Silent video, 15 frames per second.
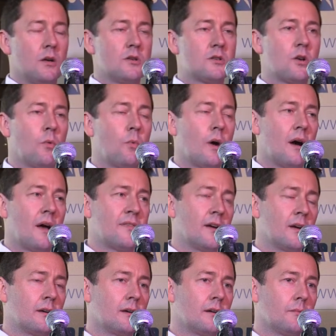So I
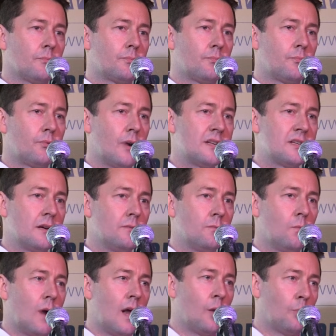think
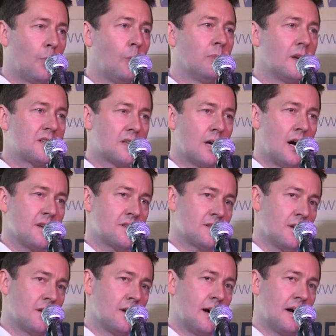pretty well publicised
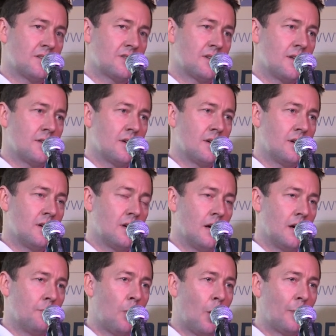that actually
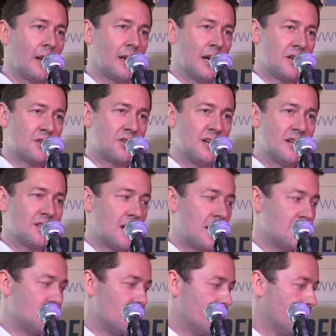the population is
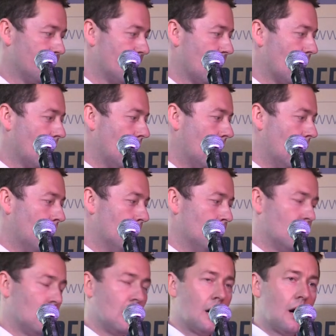ageing,
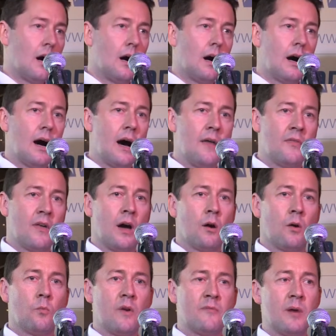and
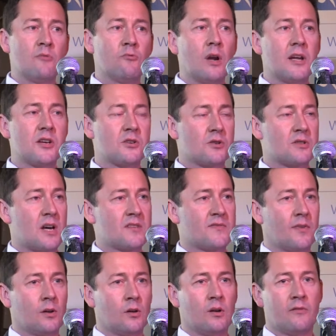that we've been really
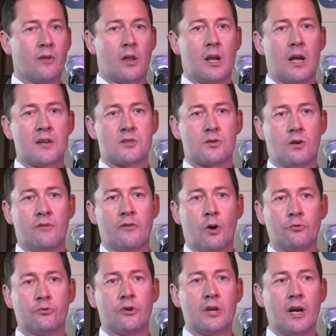successful over the last sort of
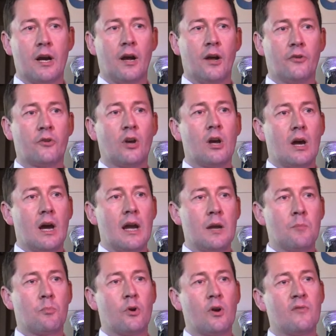100 years
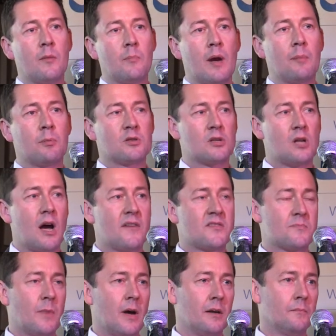in improving people's
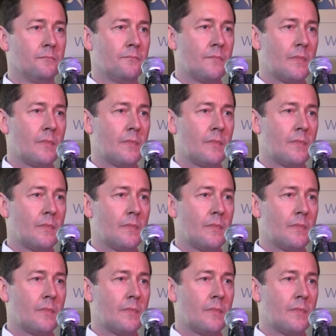lifespan.